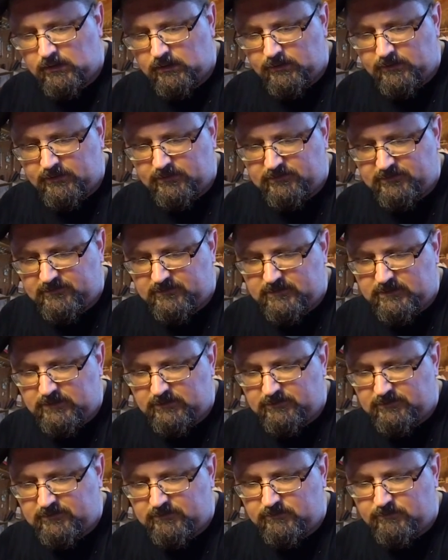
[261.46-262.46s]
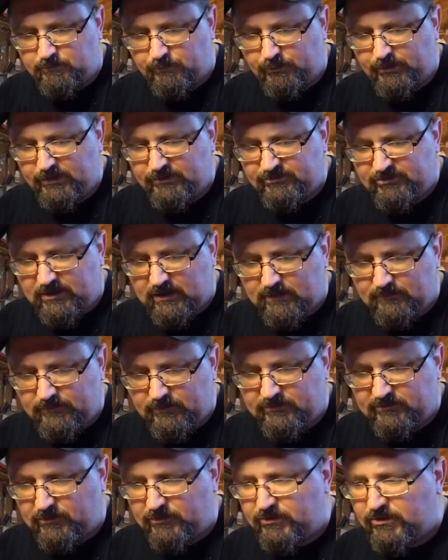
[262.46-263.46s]
These bridge
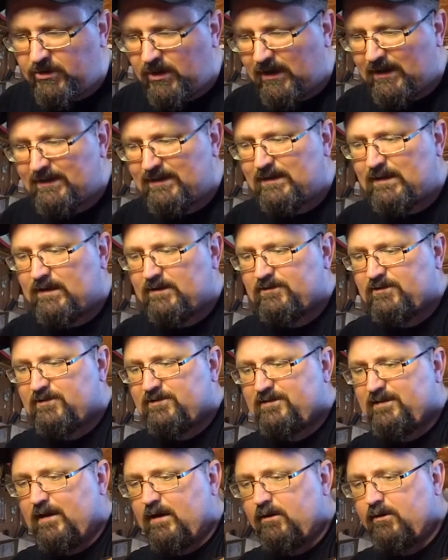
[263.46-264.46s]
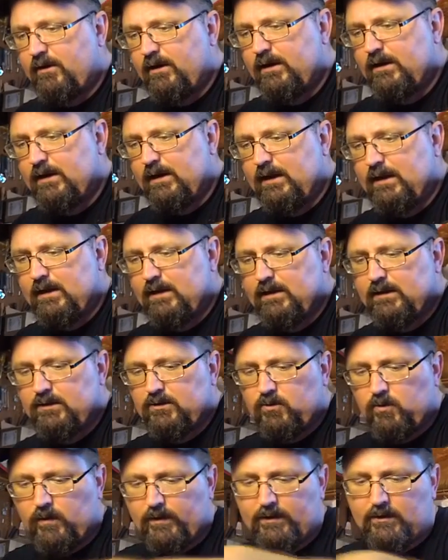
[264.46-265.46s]
covers are not necessary,
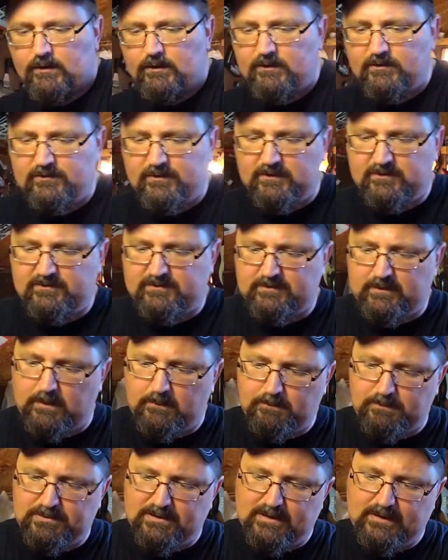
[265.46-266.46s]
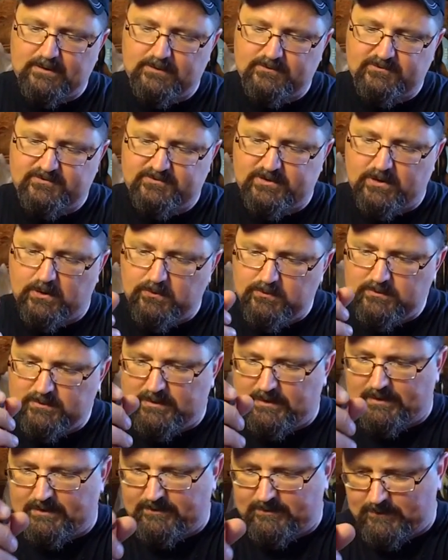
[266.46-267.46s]
and quite honestly, some players don't
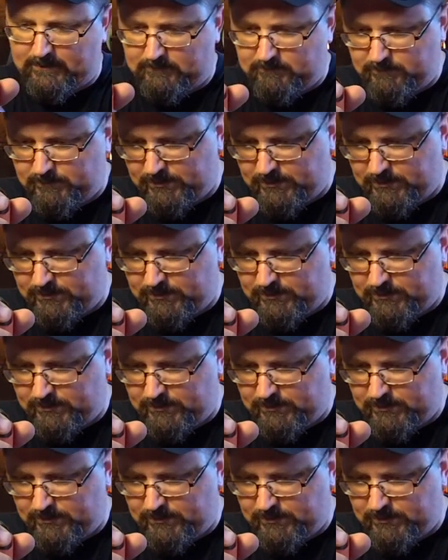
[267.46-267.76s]
like them